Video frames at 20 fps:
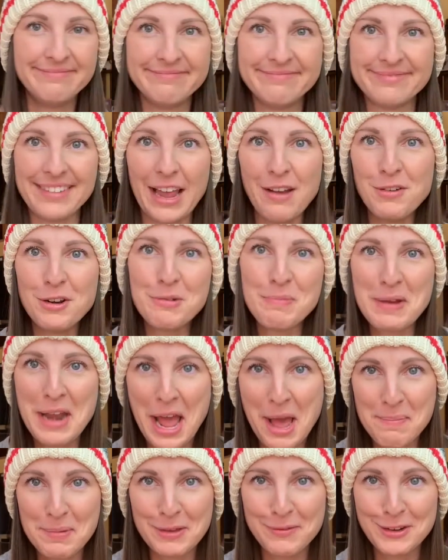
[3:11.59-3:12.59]
I would have been
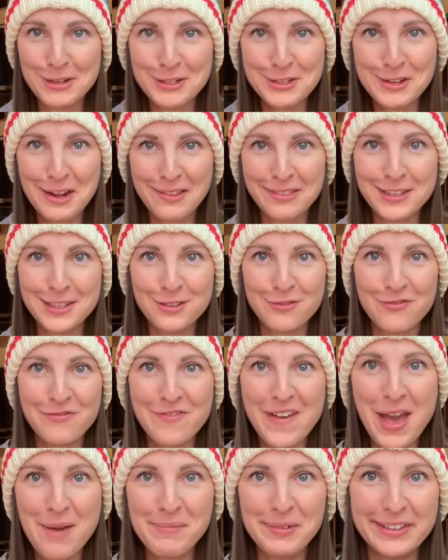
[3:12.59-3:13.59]
happy if I just got this
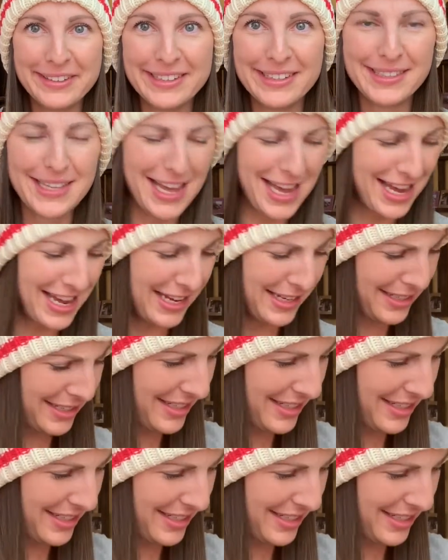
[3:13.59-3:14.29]
fabulous hat.